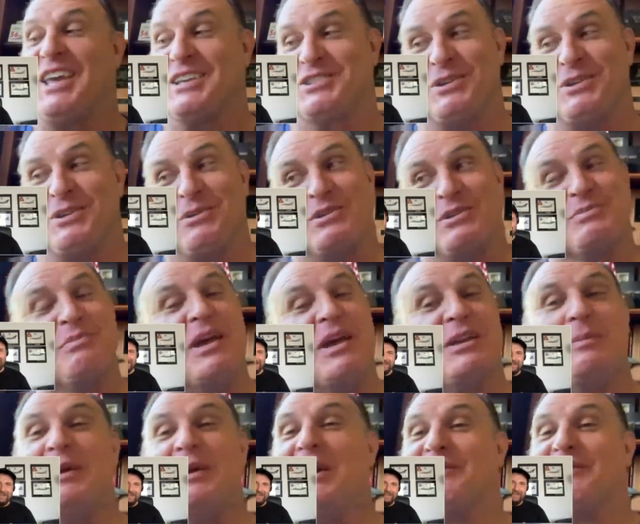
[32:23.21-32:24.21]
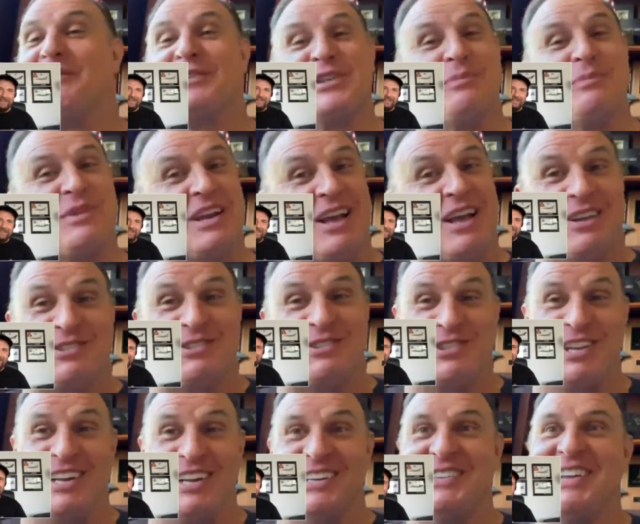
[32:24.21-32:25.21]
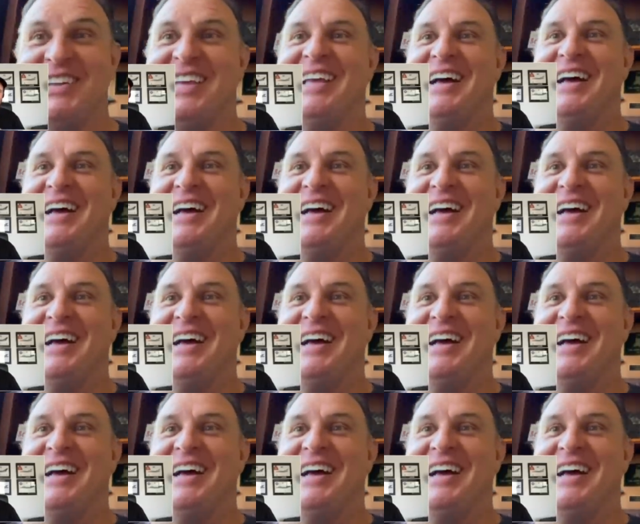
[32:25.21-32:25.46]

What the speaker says: Yes, it was meant to be here for something else, you know.